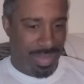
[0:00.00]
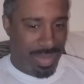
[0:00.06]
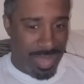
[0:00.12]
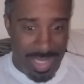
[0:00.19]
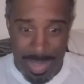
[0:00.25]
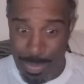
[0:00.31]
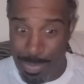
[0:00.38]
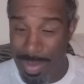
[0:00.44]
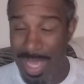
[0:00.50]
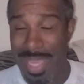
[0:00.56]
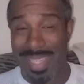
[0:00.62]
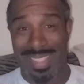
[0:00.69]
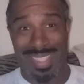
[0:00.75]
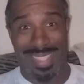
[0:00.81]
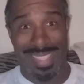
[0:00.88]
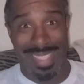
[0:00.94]
This
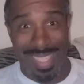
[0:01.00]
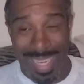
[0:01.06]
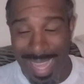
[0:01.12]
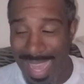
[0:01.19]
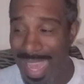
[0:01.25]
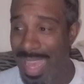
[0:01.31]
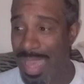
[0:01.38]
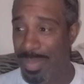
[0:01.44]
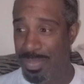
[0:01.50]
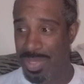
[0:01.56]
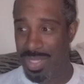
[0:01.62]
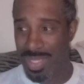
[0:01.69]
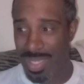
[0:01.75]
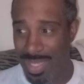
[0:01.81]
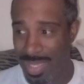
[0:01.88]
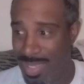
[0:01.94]
beat
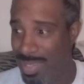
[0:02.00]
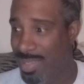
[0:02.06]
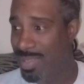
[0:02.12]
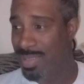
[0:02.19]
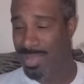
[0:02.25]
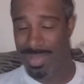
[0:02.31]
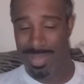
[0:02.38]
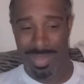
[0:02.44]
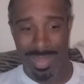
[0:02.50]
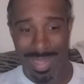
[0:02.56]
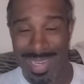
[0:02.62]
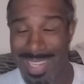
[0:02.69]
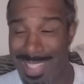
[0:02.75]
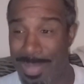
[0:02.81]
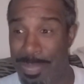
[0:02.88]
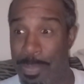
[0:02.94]
slaps.
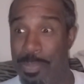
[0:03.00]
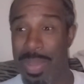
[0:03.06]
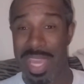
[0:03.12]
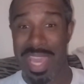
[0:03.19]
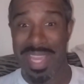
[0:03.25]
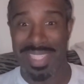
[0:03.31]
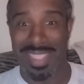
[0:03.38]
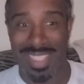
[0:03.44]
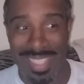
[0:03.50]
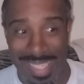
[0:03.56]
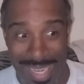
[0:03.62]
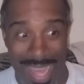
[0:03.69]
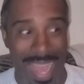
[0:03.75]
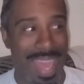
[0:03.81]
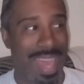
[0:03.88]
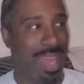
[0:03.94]
This beat
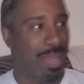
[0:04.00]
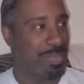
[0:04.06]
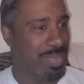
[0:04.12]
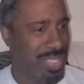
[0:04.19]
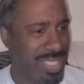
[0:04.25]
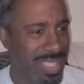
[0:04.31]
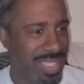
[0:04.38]
slaps.